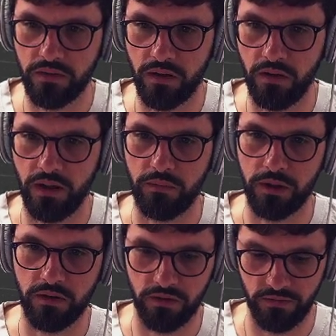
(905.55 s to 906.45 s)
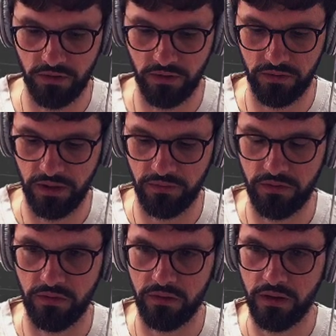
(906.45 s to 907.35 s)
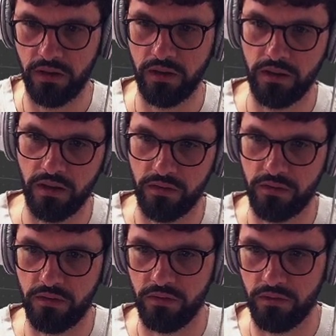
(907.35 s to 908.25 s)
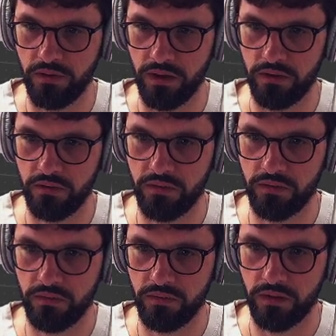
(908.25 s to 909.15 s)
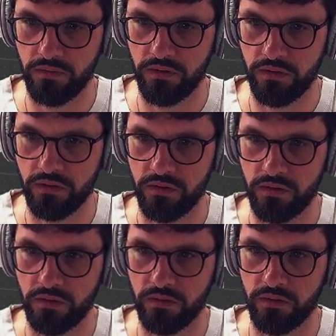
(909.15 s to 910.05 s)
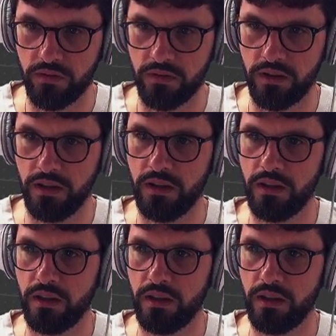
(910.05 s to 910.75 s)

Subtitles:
Oh yeah, because of course we have to test two values. We have to just use. See?